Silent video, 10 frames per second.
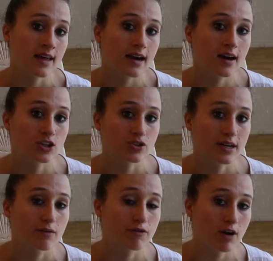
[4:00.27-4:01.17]
in that
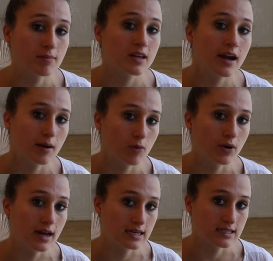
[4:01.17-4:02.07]
country from the
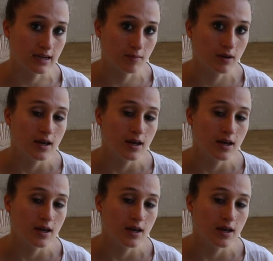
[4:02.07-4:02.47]
airport ATM.